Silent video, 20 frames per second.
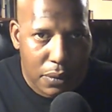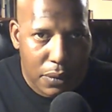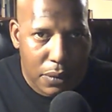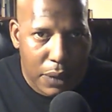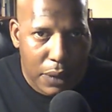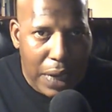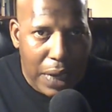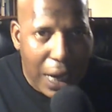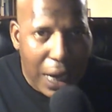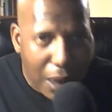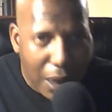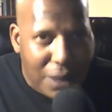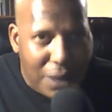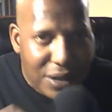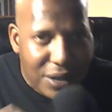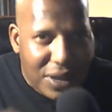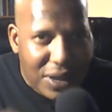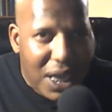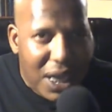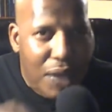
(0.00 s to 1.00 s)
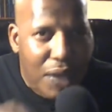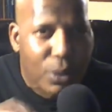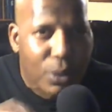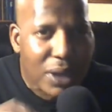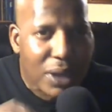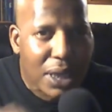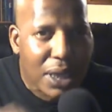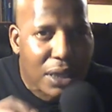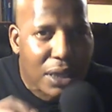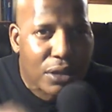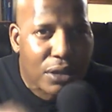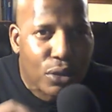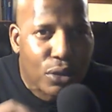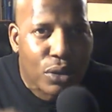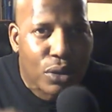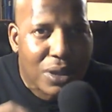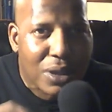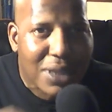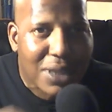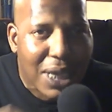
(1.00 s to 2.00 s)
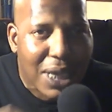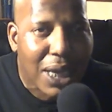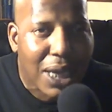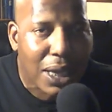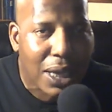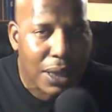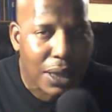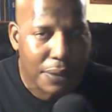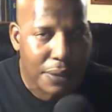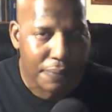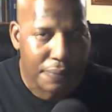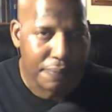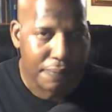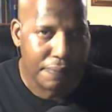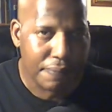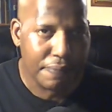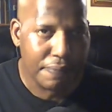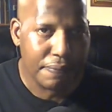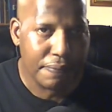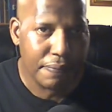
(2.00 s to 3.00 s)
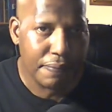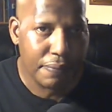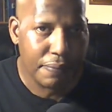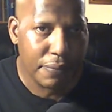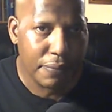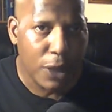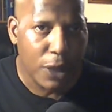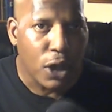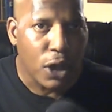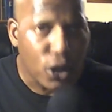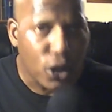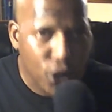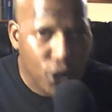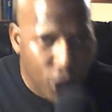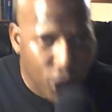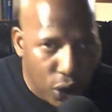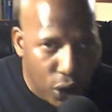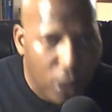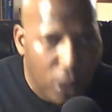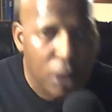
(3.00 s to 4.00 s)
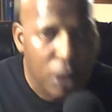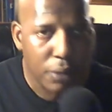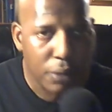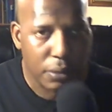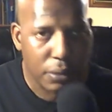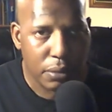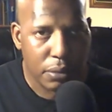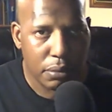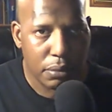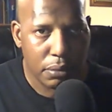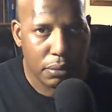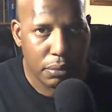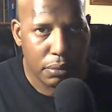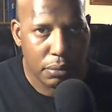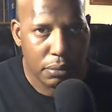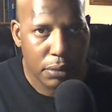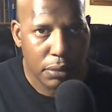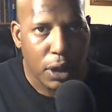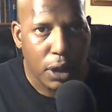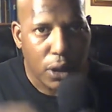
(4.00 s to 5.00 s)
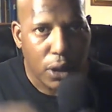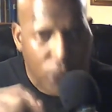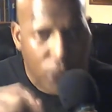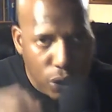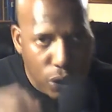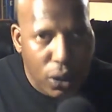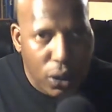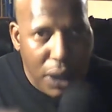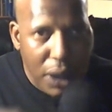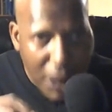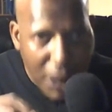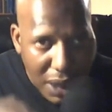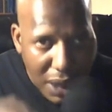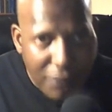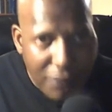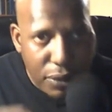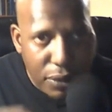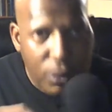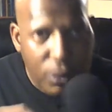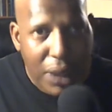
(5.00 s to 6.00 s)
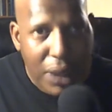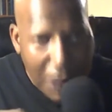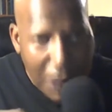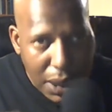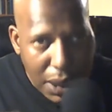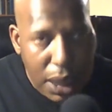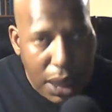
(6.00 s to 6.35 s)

I understand what Lennox is saying. Sure, you're a heavyweight now.